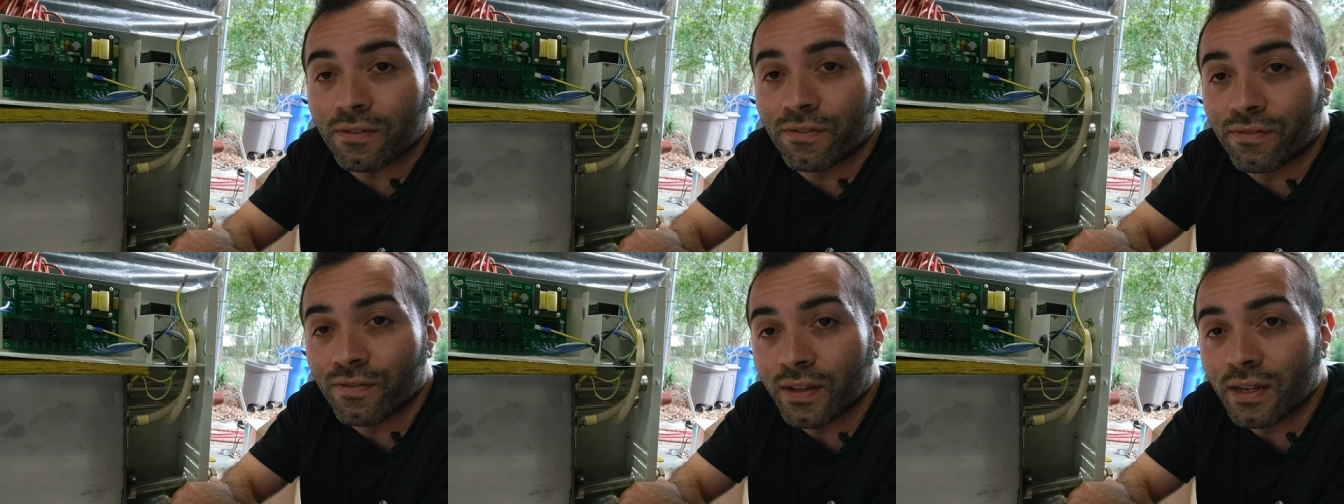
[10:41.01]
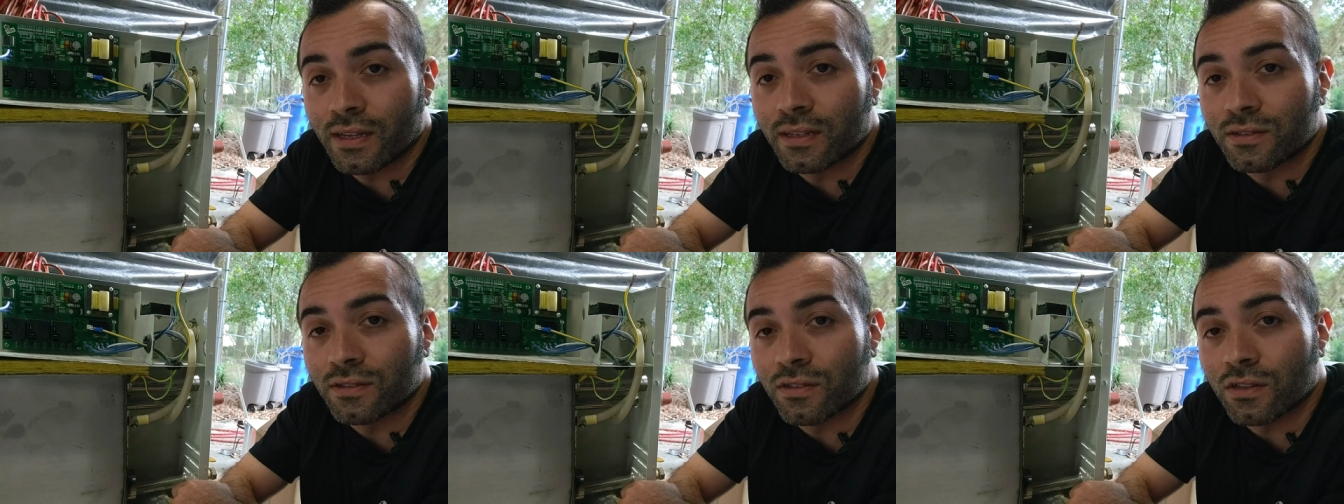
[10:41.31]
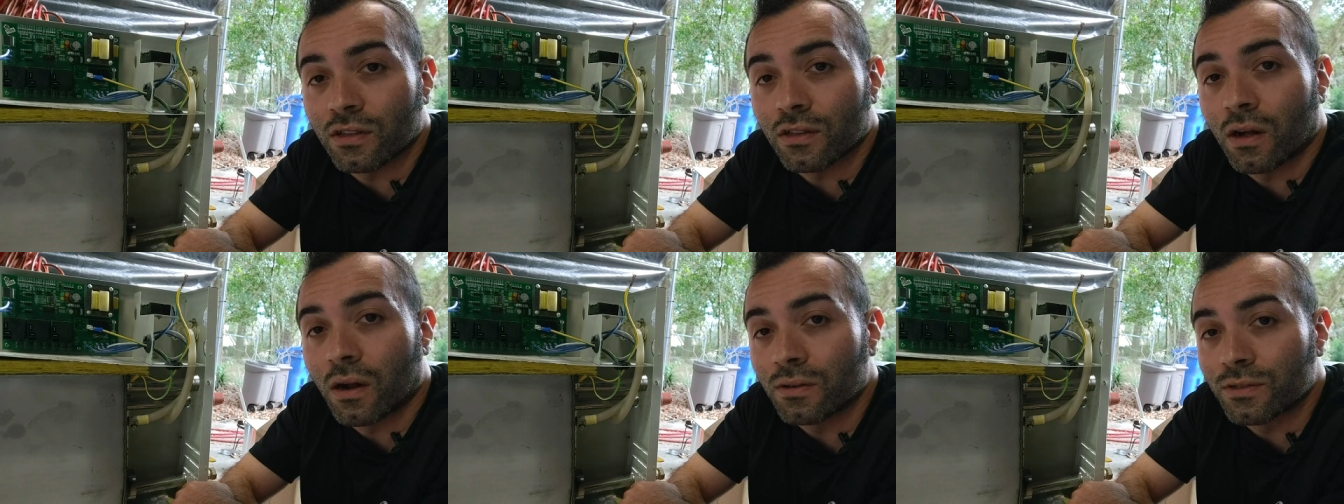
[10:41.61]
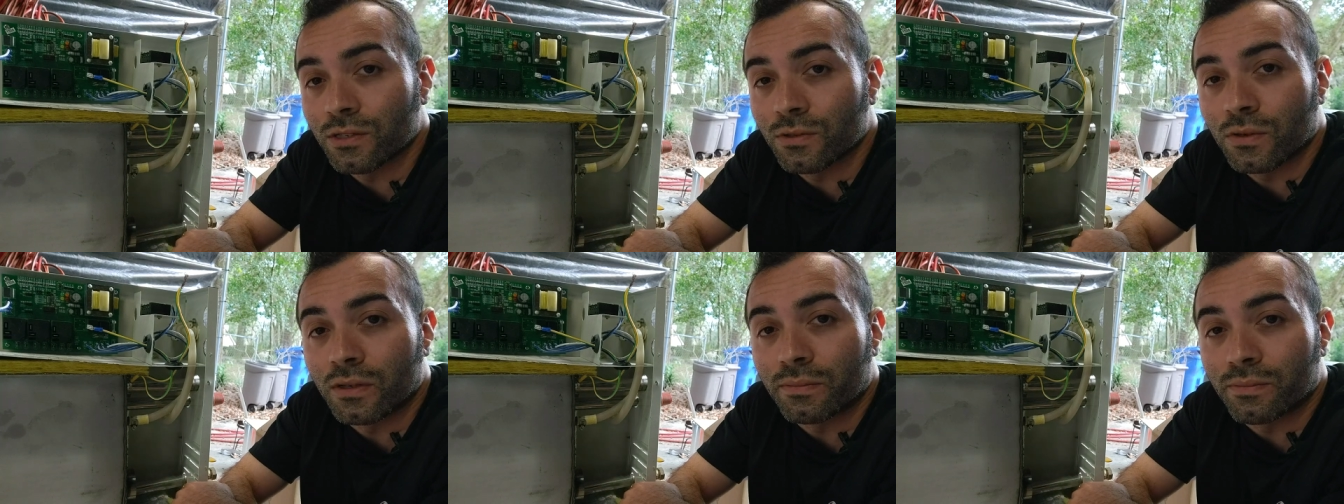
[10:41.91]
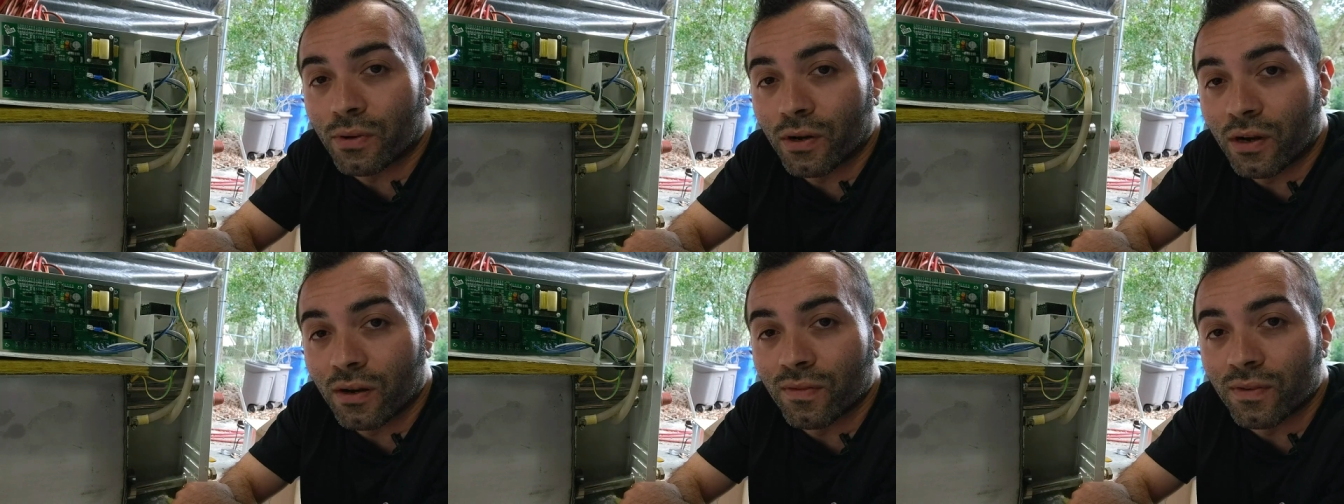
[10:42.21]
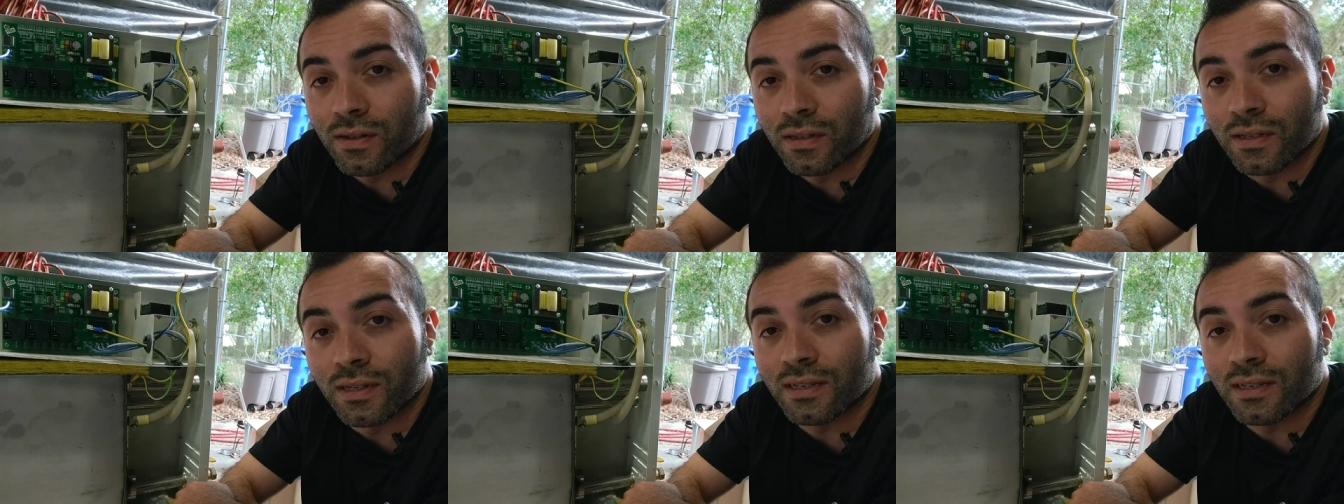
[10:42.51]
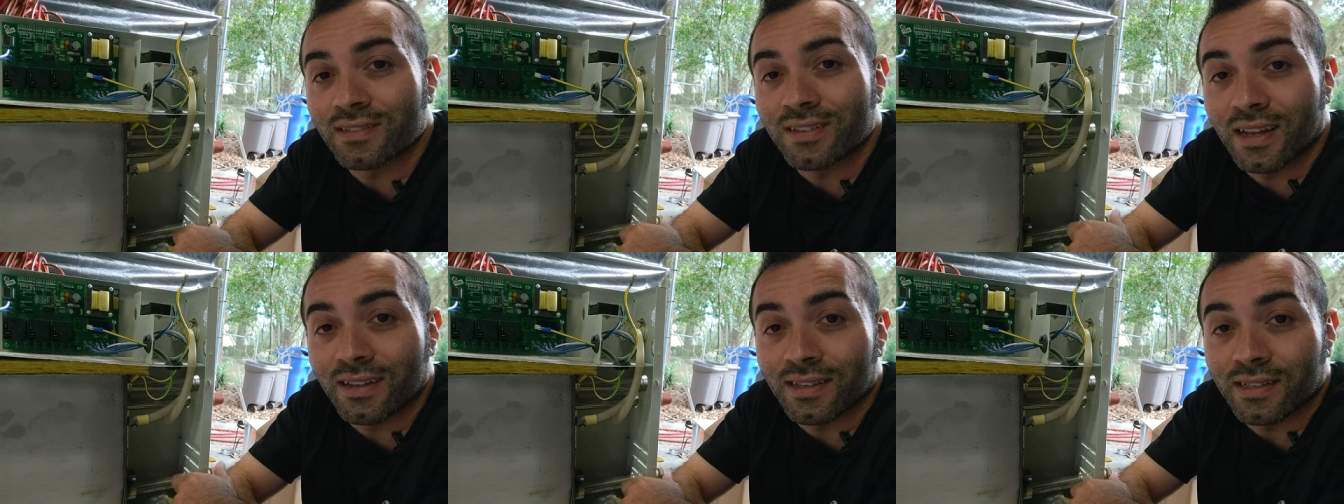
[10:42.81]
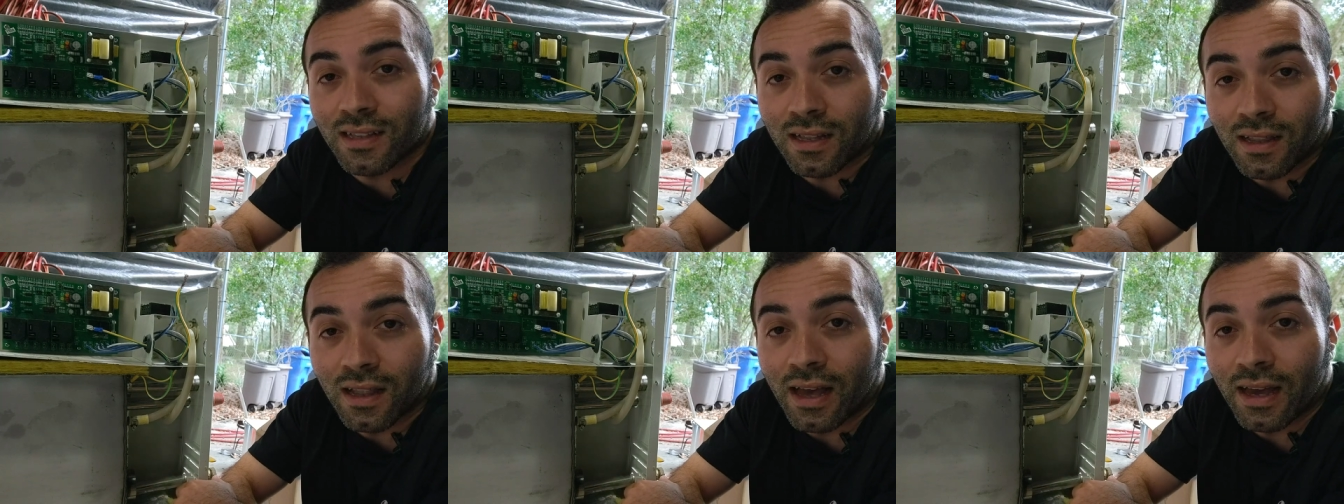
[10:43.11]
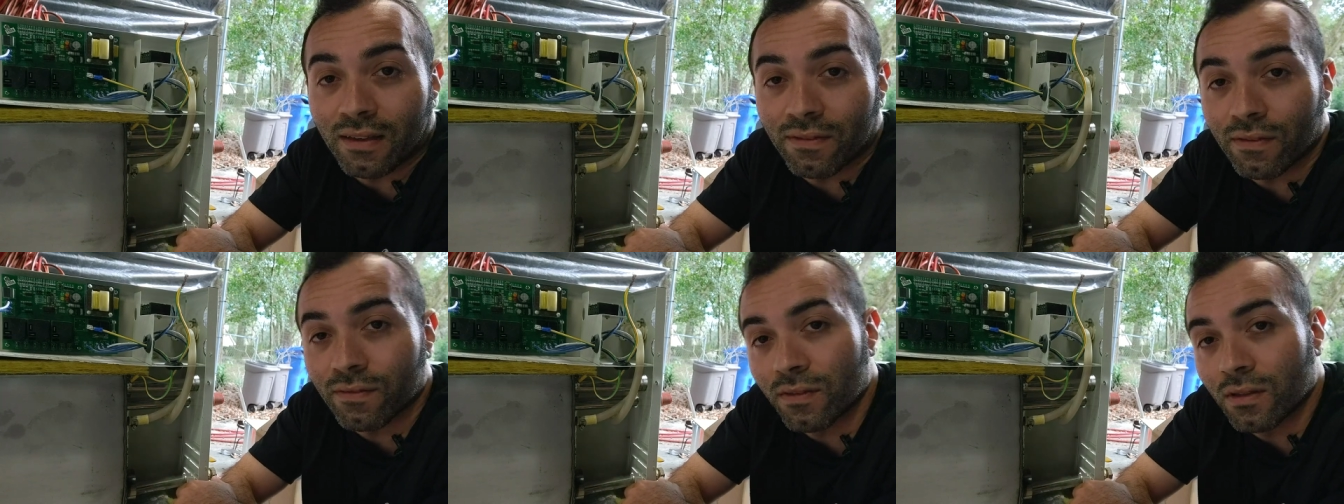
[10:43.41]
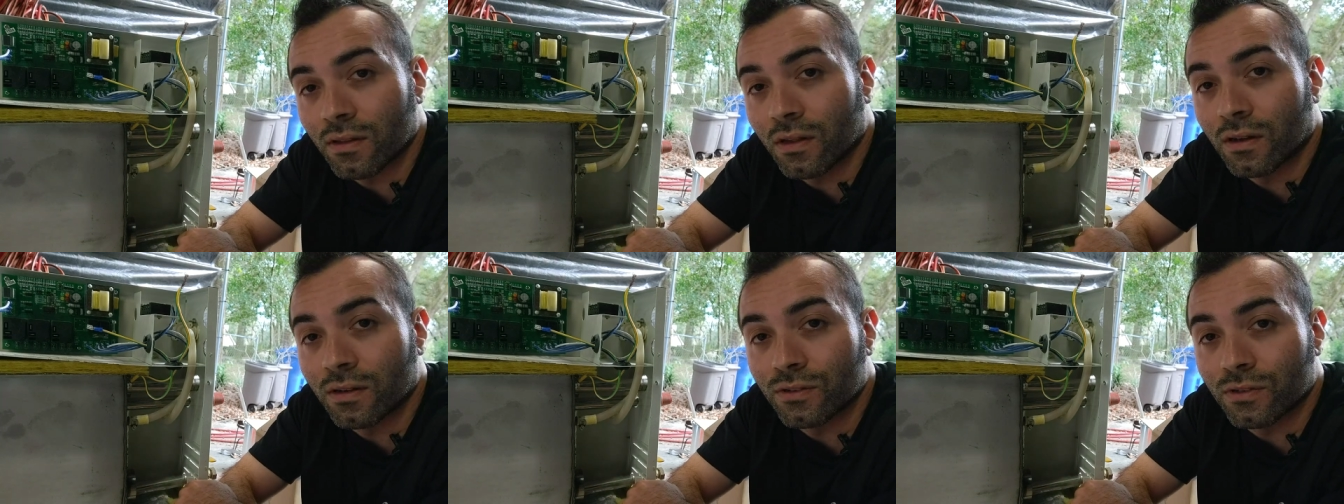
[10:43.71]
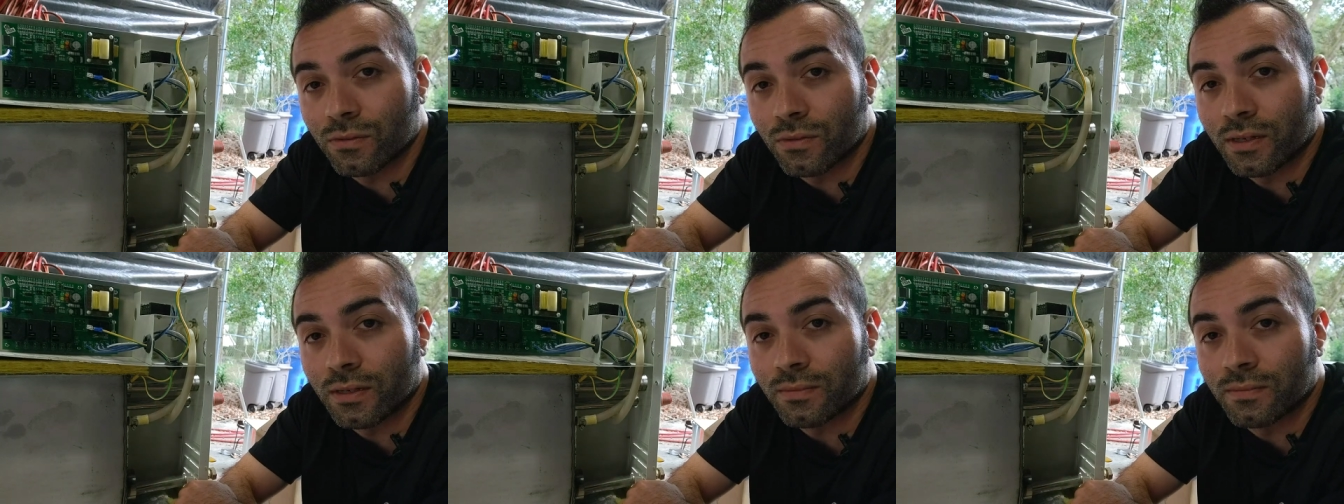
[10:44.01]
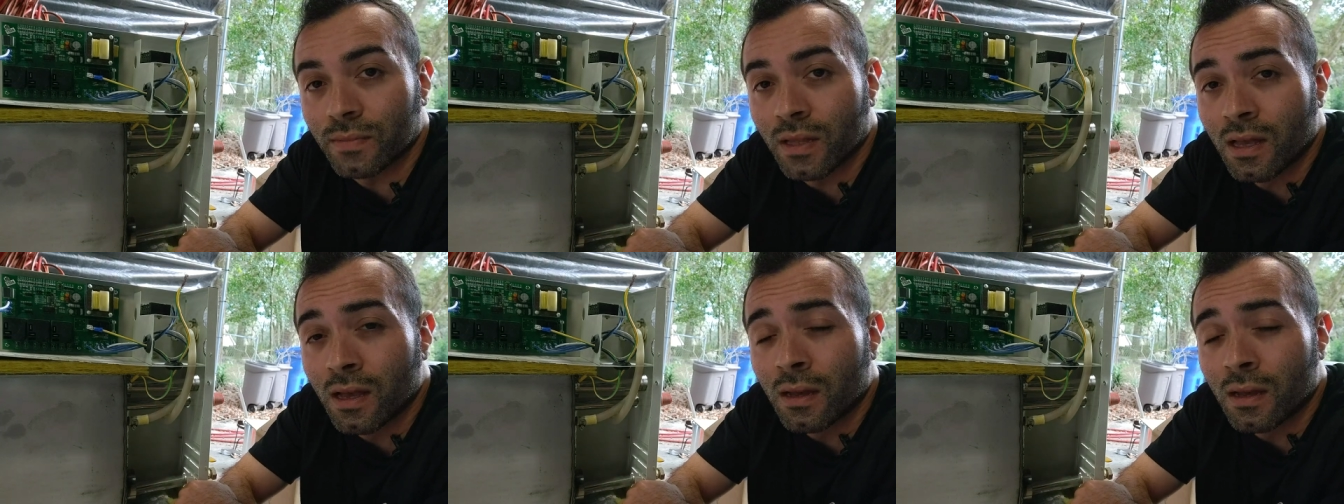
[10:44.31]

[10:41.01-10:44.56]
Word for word: to fit it into the larger one perfectly, extending the life of the larger one